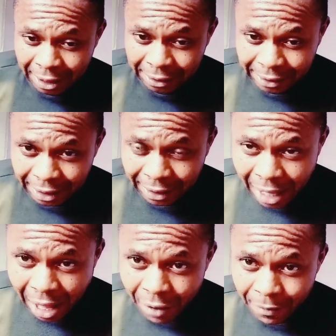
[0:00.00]
And
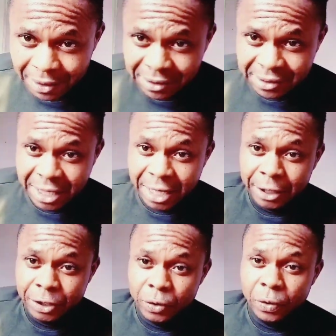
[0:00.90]
I'll be
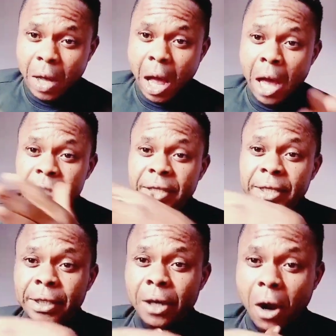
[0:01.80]
seeing you
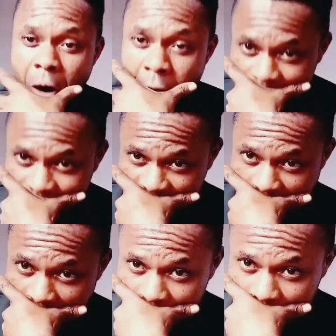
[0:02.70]
on the other
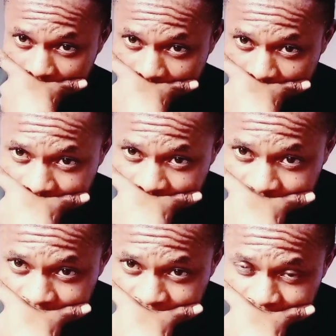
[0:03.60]
side.
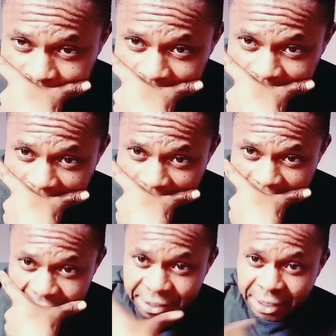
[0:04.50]

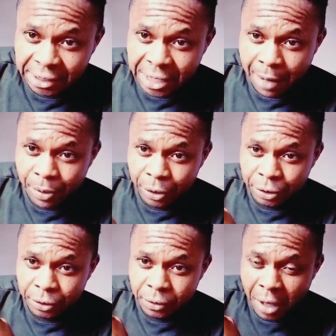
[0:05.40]

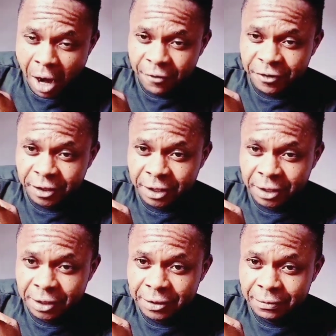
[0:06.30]
SJW
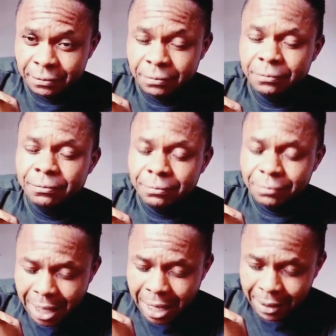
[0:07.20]
Africa,
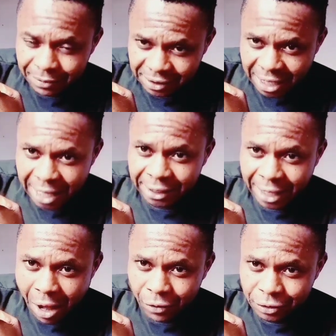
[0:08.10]
I'm
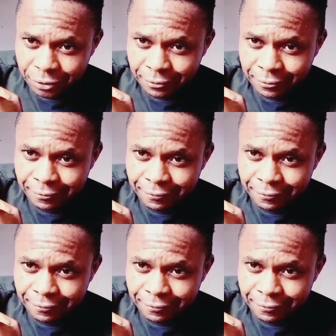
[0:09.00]
signing out.